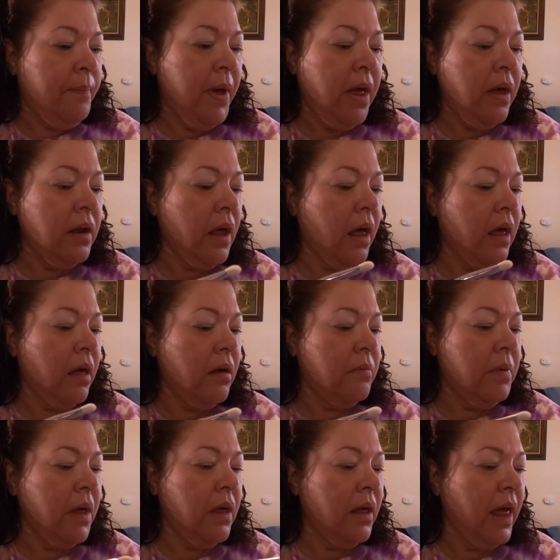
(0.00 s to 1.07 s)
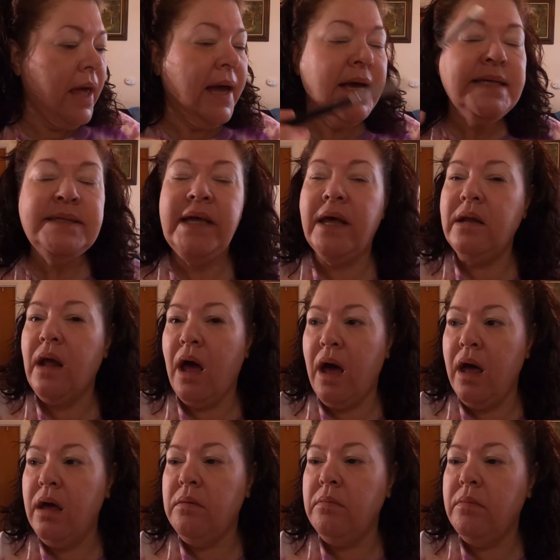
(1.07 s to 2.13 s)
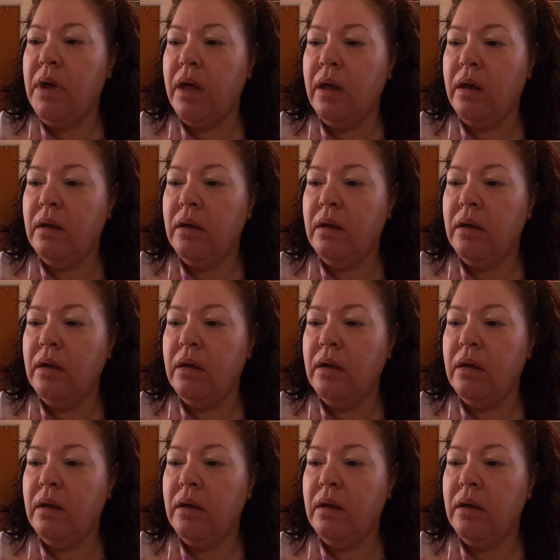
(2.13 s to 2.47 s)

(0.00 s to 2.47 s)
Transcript: But like I said, I'm